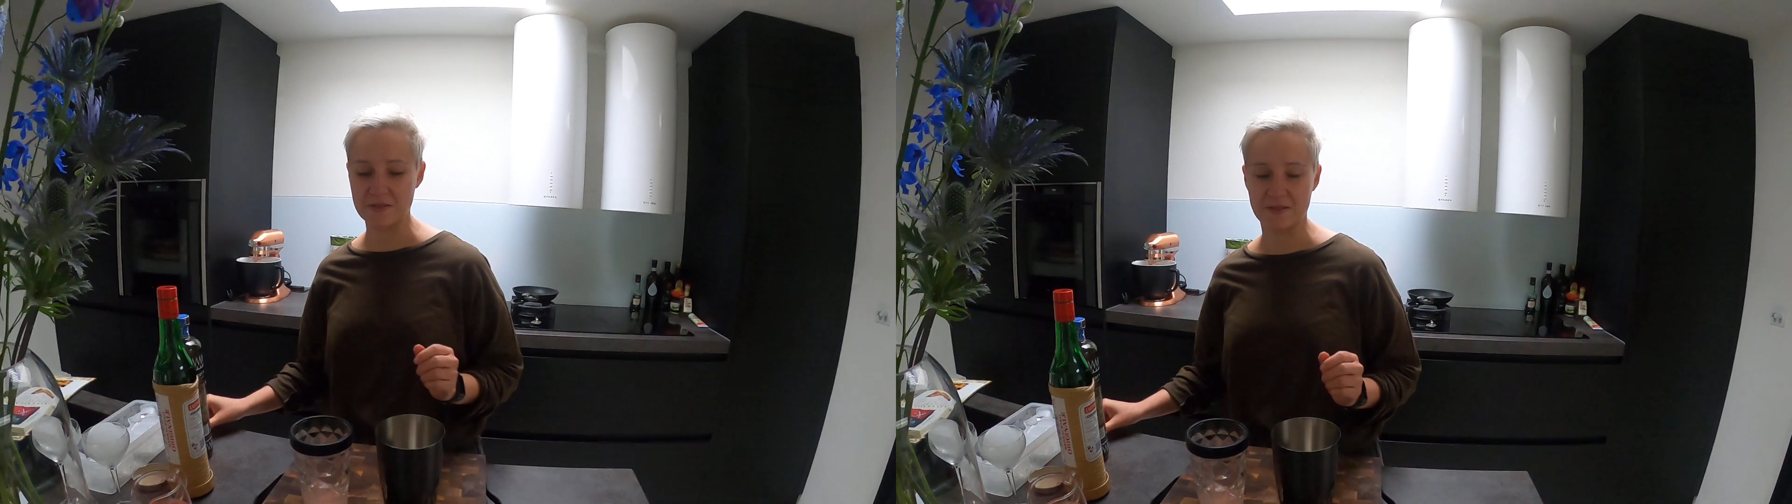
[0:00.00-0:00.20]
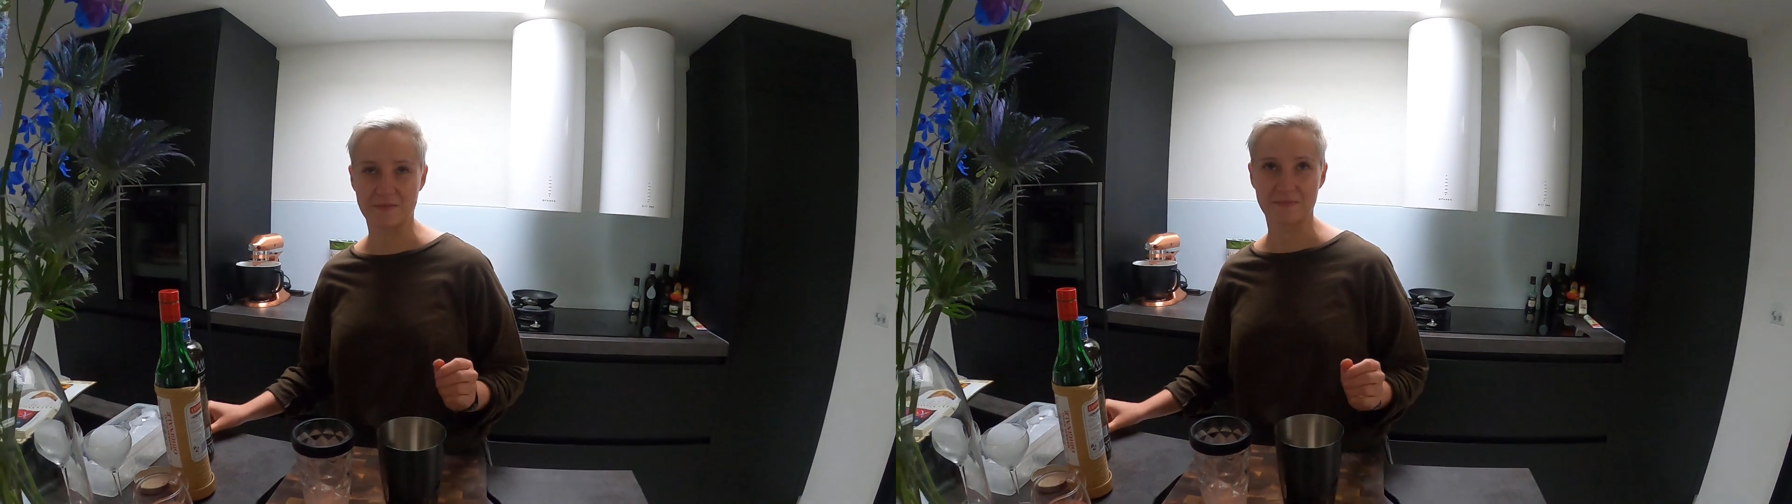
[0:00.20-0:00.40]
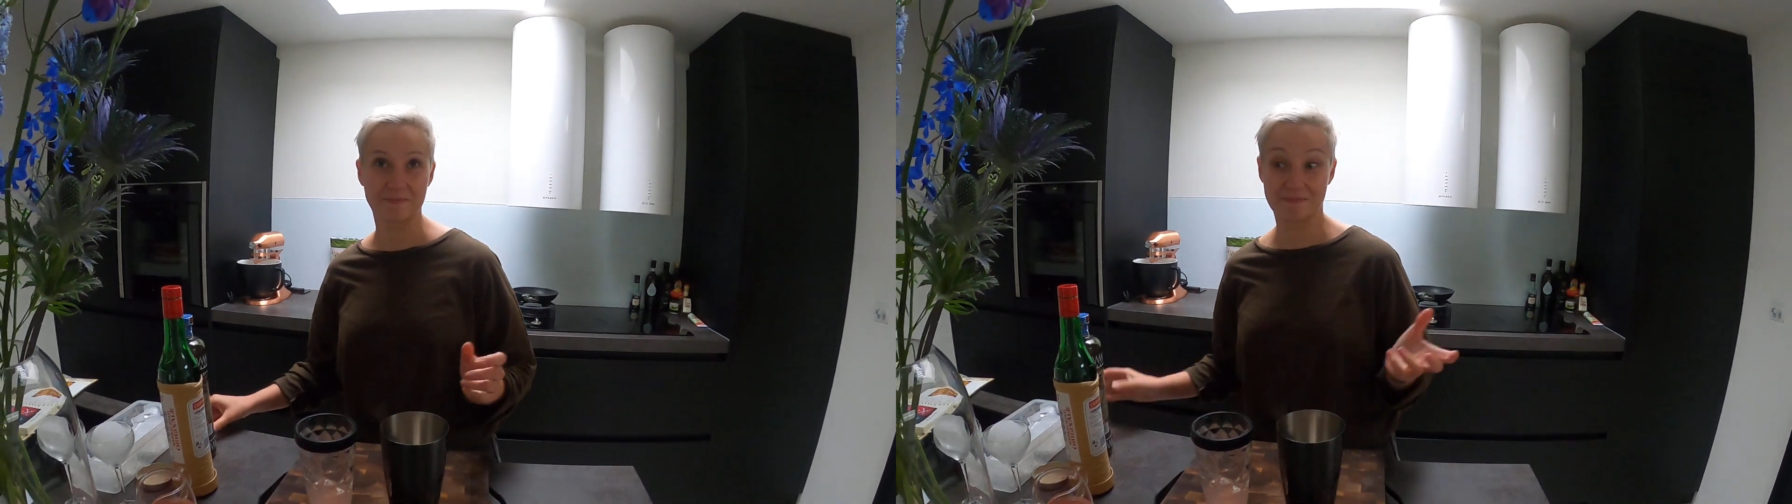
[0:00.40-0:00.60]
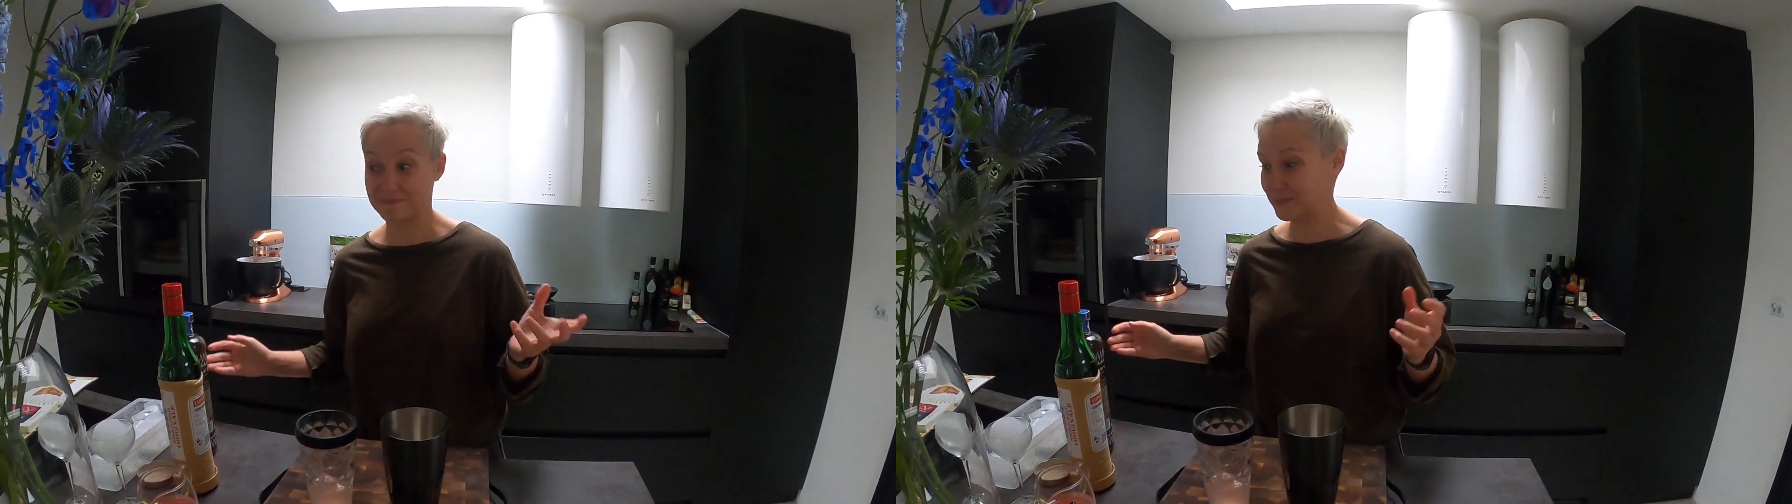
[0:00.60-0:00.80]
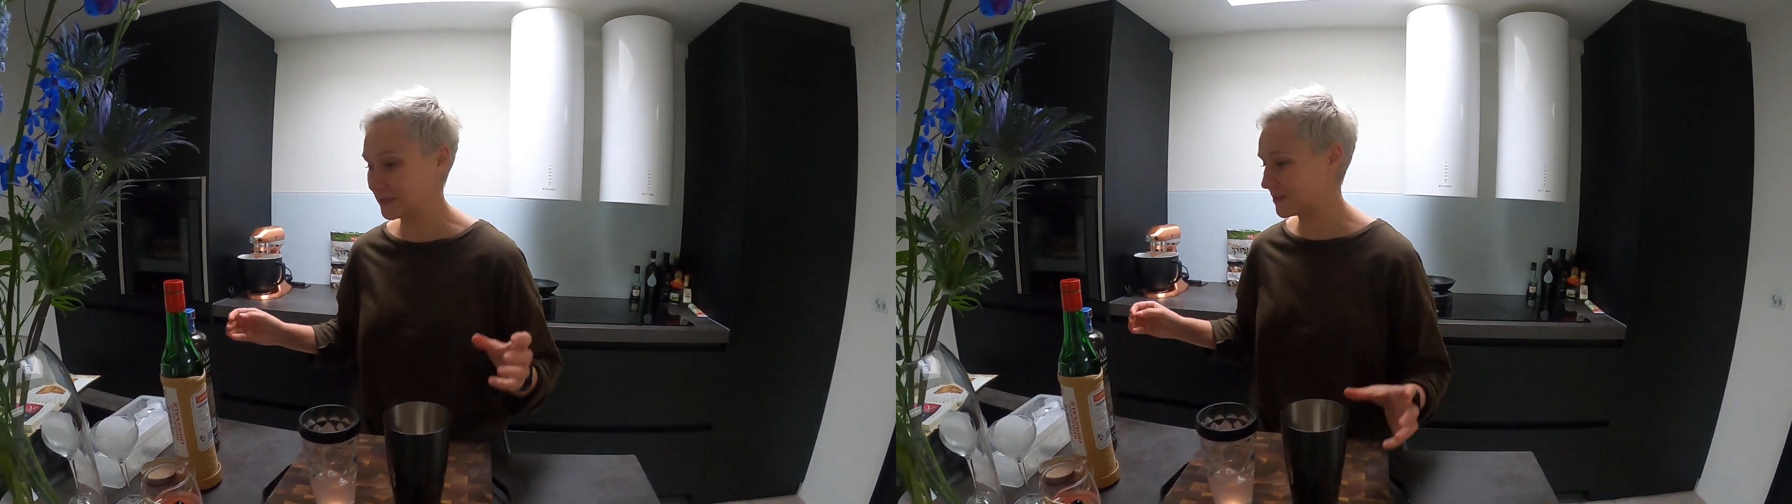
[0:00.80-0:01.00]
sun.
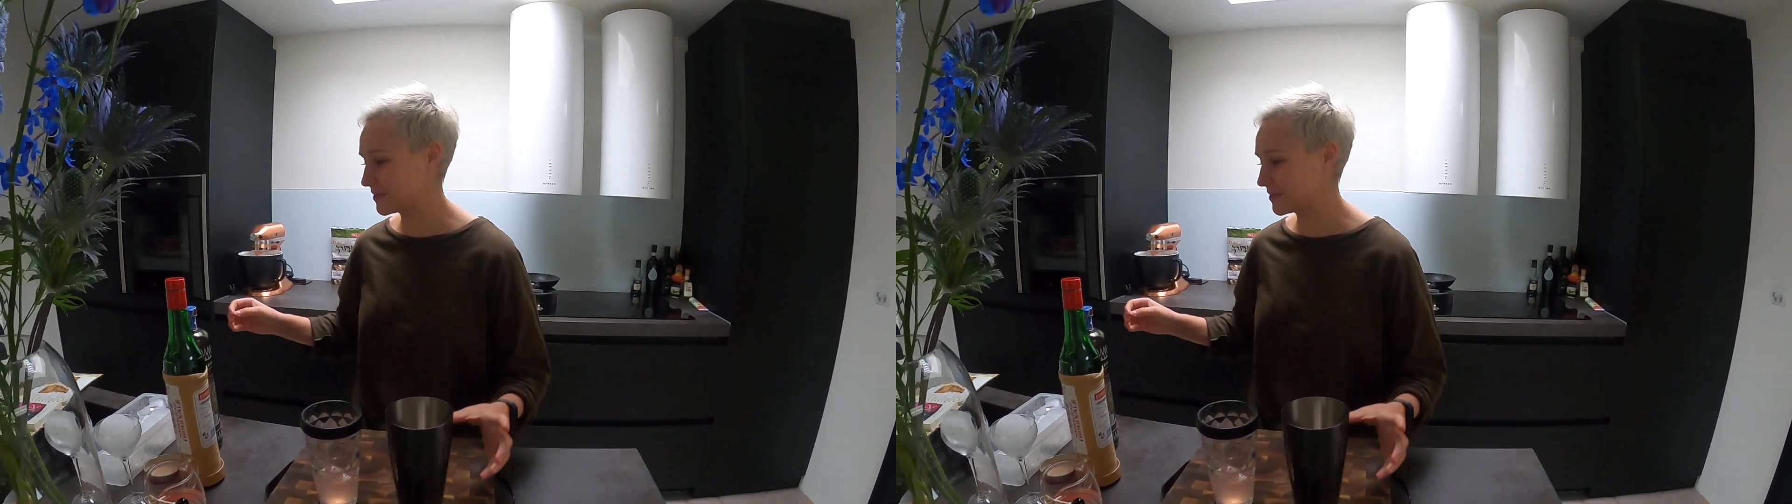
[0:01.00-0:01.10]
But